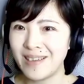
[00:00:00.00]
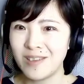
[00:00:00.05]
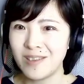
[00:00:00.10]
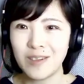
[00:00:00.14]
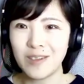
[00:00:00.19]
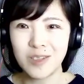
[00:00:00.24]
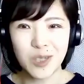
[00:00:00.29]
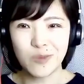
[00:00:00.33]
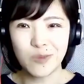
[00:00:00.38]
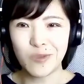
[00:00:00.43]

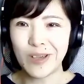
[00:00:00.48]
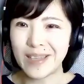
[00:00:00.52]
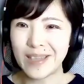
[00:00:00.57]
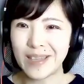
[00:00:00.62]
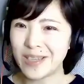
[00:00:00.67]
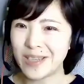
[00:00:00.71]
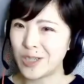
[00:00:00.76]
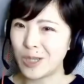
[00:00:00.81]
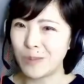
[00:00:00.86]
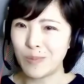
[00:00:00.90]
Not just for
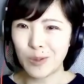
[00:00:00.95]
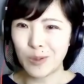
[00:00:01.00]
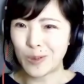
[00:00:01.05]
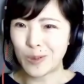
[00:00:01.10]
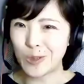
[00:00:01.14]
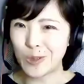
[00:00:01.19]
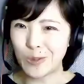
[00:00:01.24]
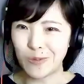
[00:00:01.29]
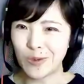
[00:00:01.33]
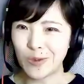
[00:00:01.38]
energy, but
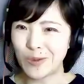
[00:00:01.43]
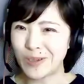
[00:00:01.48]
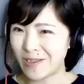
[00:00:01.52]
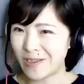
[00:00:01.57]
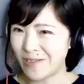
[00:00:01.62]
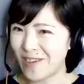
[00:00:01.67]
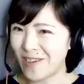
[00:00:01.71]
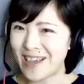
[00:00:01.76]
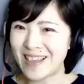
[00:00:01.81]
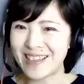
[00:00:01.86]
also for
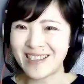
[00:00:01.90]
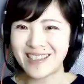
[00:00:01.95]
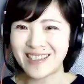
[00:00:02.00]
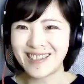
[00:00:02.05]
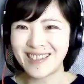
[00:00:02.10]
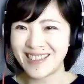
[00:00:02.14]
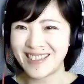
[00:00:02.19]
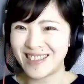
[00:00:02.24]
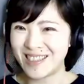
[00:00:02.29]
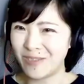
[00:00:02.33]

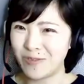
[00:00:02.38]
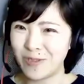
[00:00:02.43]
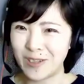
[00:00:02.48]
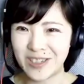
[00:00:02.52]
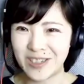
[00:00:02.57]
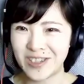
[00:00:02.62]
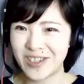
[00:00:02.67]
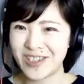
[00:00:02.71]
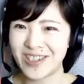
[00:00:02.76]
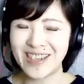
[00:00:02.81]
defense, for
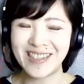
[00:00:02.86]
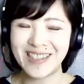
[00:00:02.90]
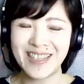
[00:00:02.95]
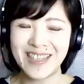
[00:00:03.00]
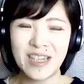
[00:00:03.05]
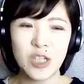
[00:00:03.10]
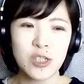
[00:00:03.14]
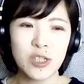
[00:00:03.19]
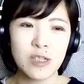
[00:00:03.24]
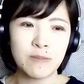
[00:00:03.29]

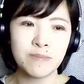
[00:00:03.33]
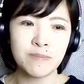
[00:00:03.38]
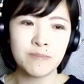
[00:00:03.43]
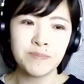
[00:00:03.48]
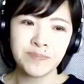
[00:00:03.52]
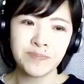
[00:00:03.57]
digitization.